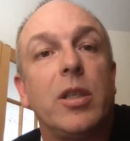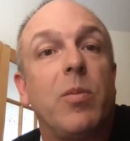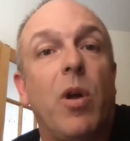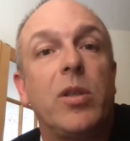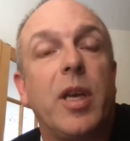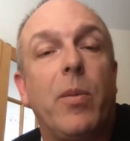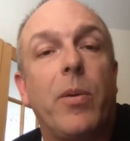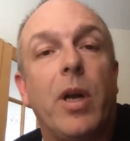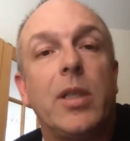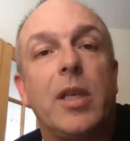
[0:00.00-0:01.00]
and small scale
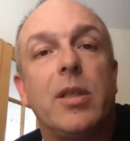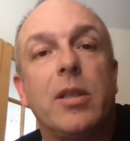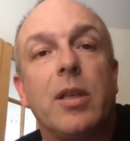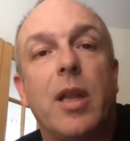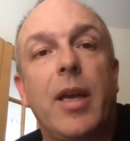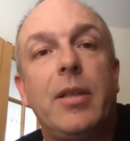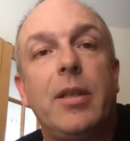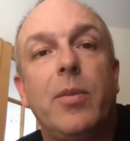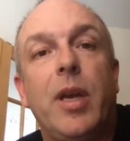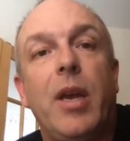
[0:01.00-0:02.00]
processors alike,
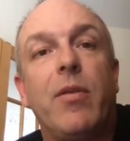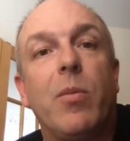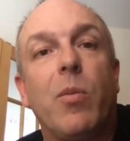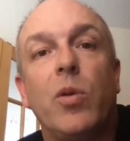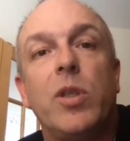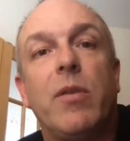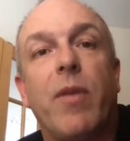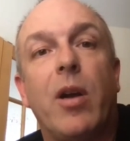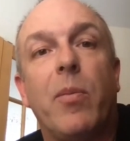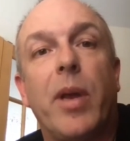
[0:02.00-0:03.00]
to behave in the most
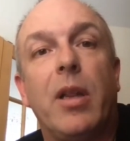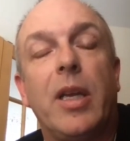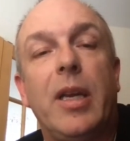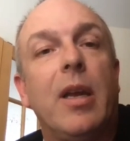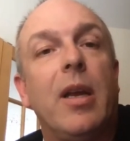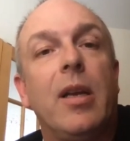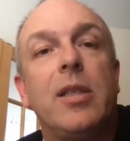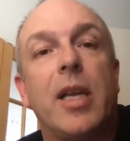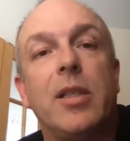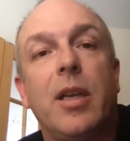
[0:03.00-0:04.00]
environmentally
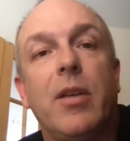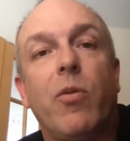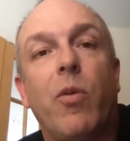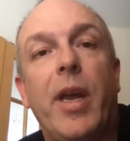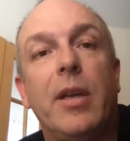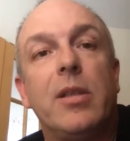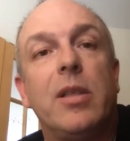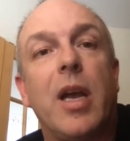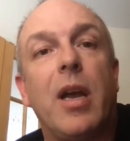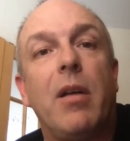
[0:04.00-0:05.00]
sensitive ways
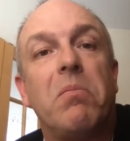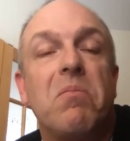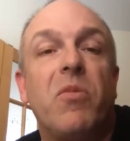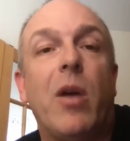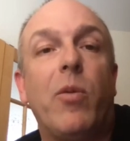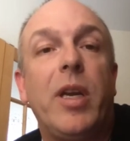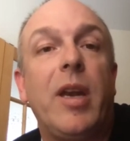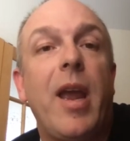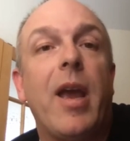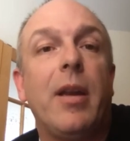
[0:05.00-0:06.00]
uh, that we
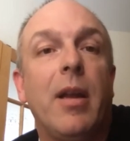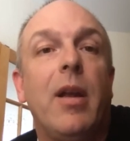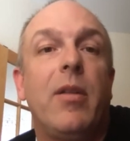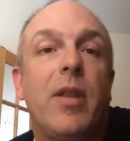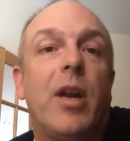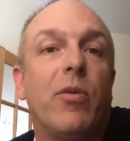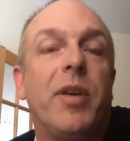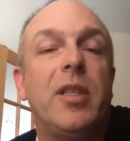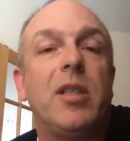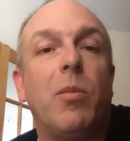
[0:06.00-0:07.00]
can, that are
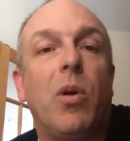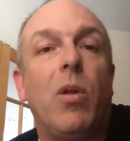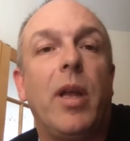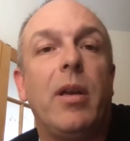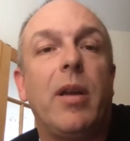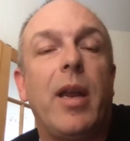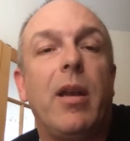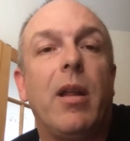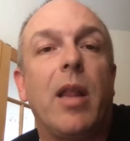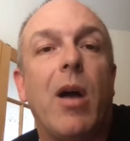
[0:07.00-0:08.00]
reasonable and,
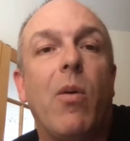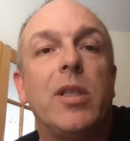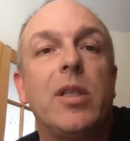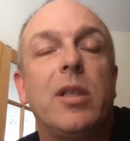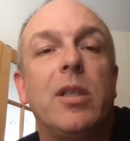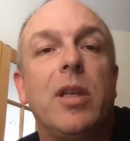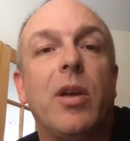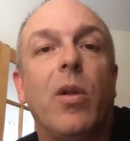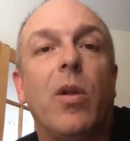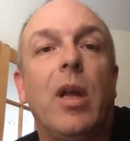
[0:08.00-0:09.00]
and allow us to
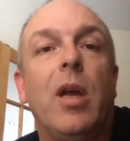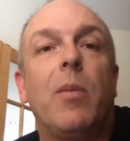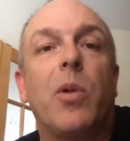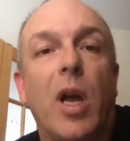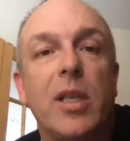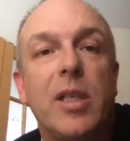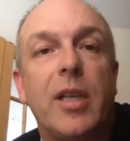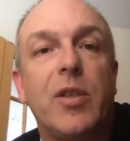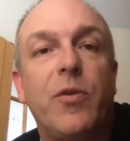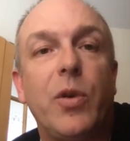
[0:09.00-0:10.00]
still
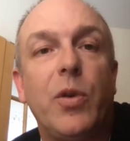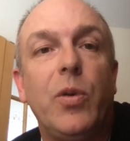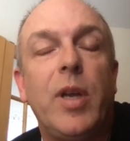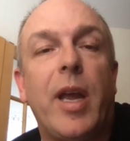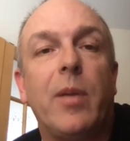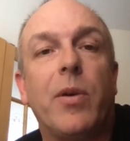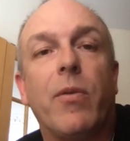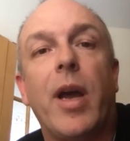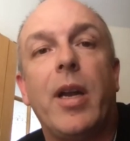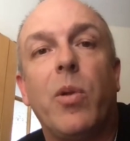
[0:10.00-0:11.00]
process food and
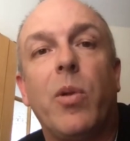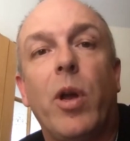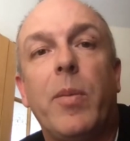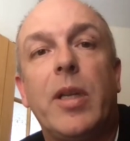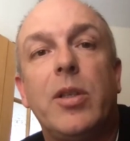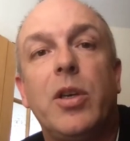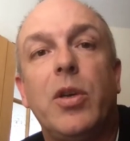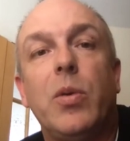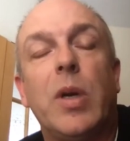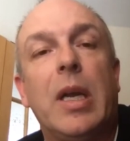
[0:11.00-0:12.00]
provide employment
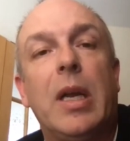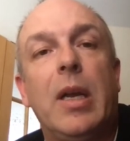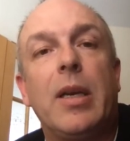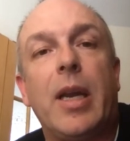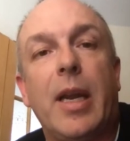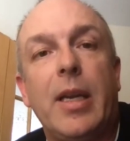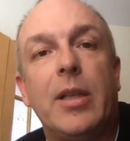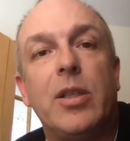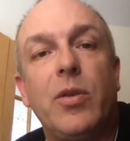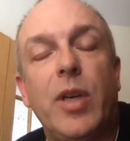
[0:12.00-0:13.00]
to
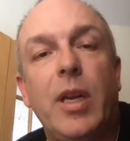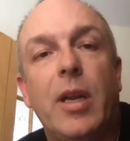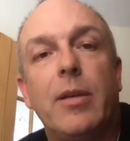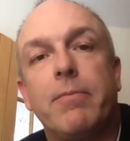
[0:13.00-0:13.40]
Canadians who need it.